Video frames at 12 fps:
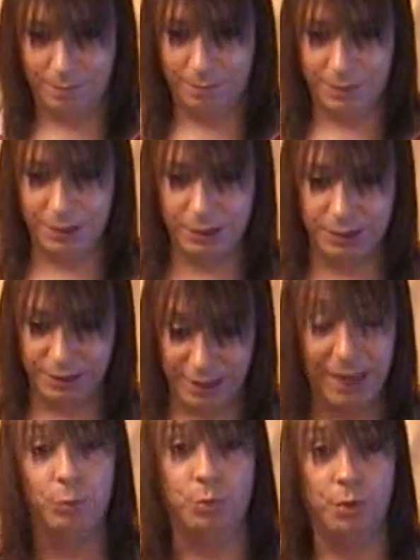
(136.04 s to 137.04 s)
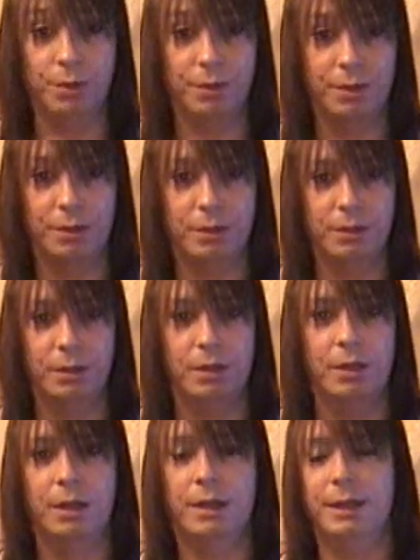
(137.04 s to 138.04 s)
This noun
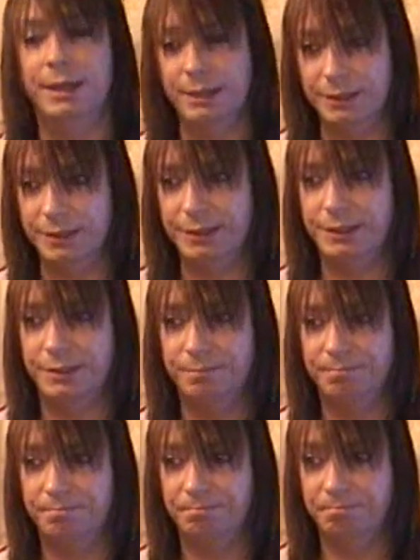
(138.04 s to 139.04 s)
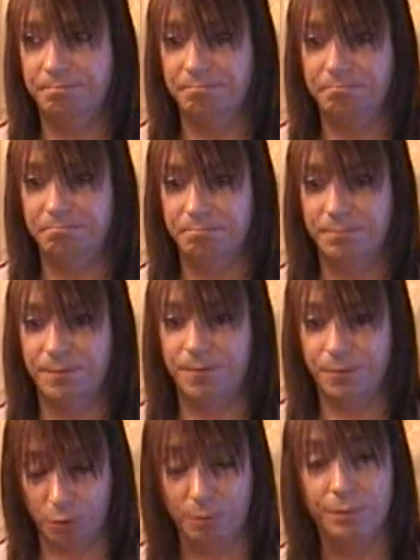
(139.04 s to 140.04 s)
is
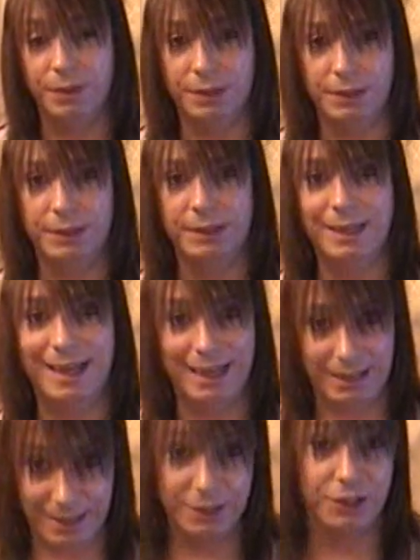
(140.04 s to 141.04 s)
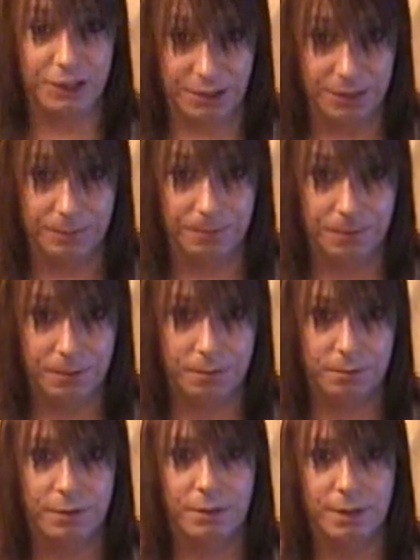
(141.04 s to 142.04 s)
from the adjective
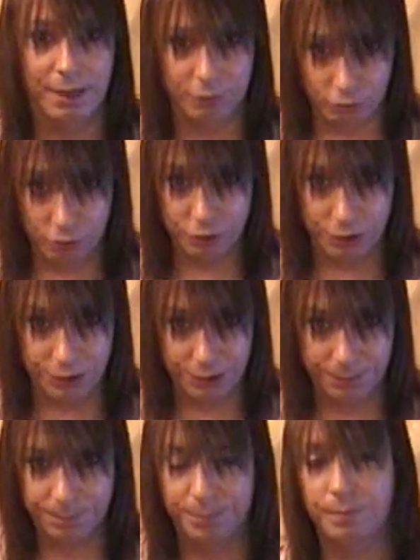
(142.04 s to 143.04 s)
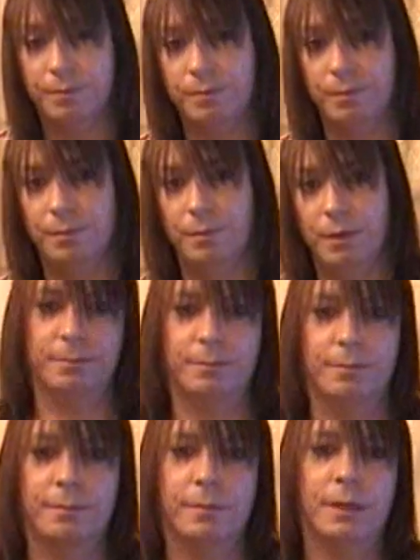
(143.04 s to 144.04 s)
androgynous.
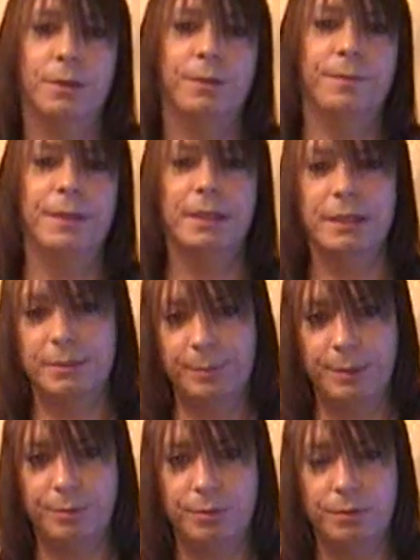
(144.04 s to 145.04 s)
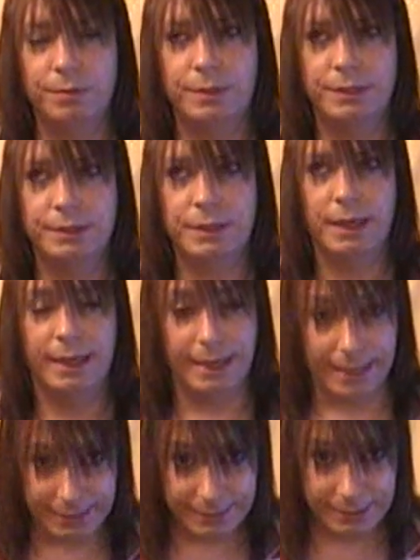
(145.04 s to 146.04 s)
Now, the various people that I
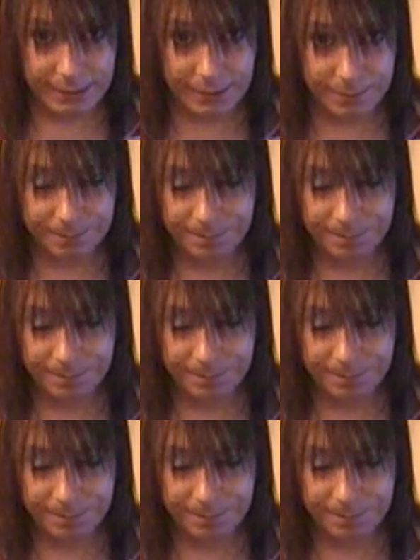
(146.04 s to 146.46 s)
asked,